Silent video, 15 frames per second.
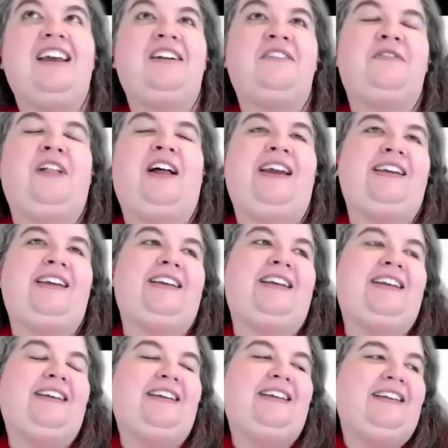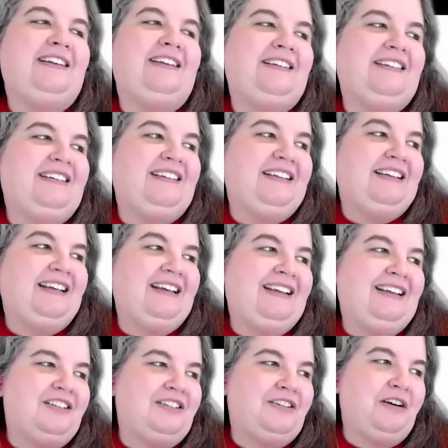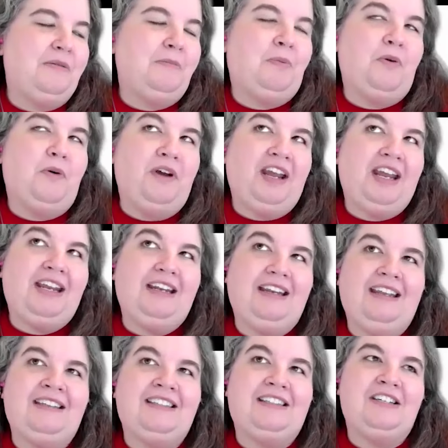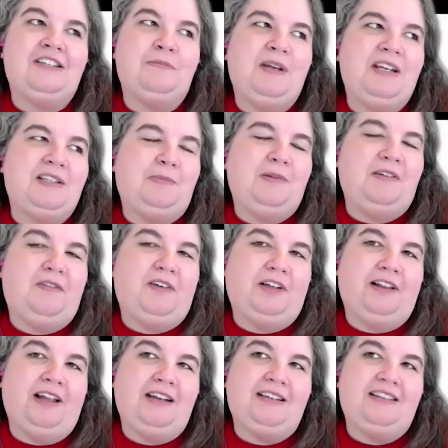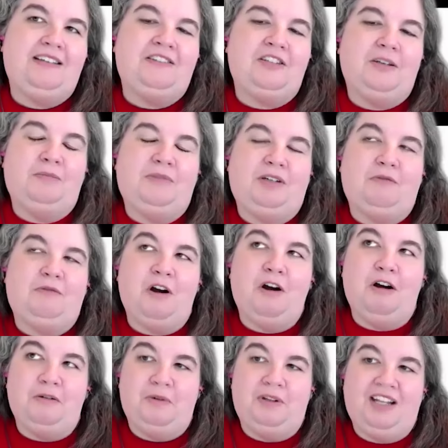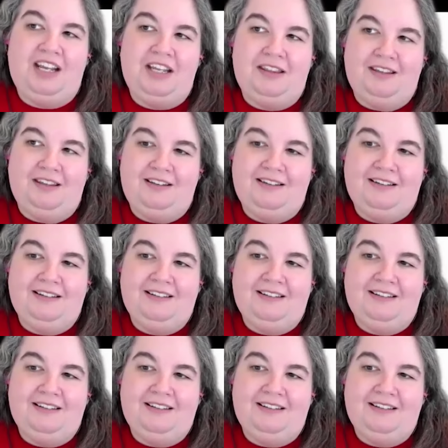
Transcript: kind of like at a certain uh, point, it just makes me feel like there's something wrong with Nathan.